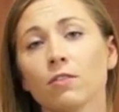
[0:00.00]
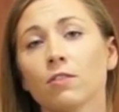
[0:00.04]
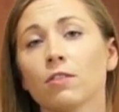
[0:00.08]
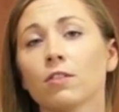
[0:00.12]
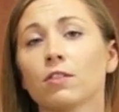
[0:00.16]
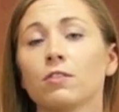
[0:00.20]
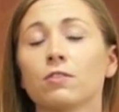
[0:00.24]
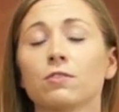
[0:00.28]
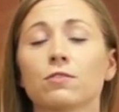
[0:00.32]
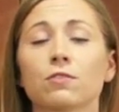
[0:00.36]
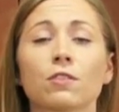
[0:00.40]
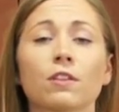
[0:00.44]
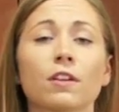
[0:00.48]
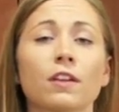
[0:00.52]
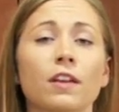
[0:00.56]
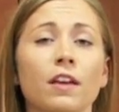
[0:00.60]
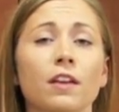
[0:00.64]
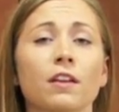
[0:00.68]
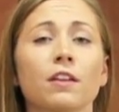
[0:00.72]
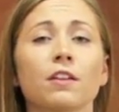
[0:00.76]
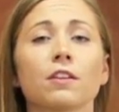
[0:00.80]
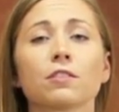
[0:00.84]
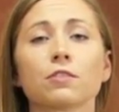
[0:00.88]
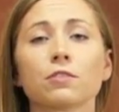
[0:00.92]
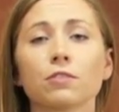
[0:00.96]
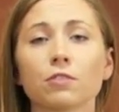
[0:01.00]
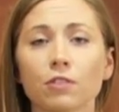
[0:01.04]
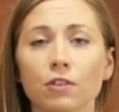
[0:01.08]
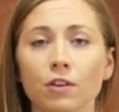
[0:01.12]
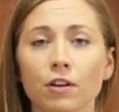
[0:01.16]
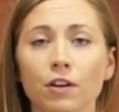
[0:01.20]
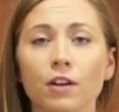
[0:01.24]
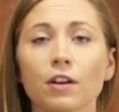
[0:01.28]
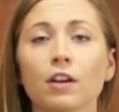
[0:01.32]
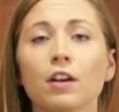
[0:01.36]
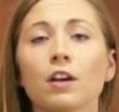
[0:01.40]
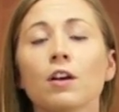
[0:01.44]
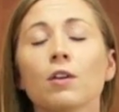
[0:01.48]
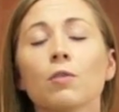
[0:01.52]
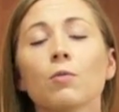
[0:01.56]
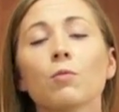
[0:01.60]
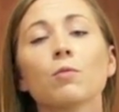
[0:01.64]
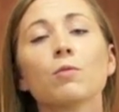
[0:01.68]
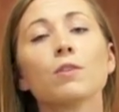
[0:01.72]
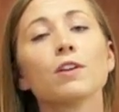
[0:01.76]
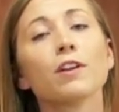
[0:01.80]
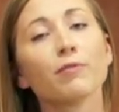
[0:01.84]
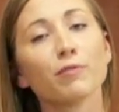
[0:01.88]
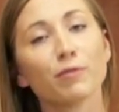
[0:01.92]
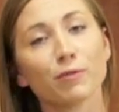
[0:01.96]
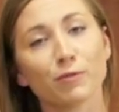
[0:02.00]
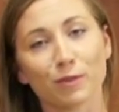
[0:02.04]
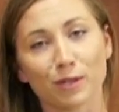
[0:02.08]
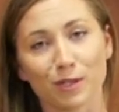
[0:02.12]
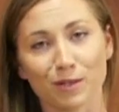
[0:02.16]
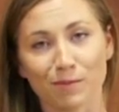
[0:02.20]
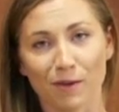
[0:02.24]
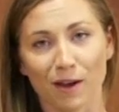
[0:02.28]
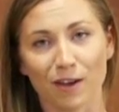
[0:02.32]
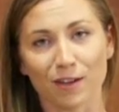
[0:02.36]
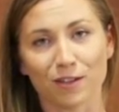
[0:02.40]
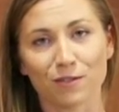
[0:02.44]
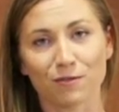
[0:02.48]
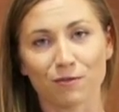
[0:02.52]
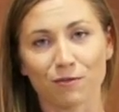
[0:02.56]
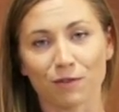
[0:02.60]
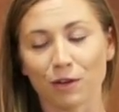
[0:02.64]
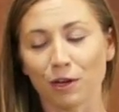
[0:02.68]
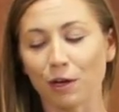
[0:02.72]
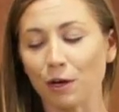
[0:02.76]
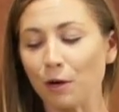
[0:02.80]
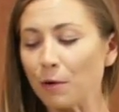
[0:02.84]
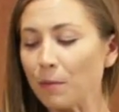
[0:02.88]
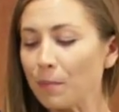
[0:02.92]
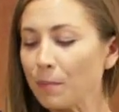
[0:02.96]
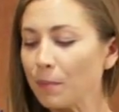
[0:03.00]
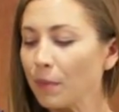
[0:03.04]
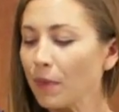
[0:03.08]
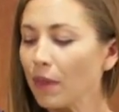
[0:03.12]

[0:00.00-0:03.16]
you could use organic sugar, whatever works best for you.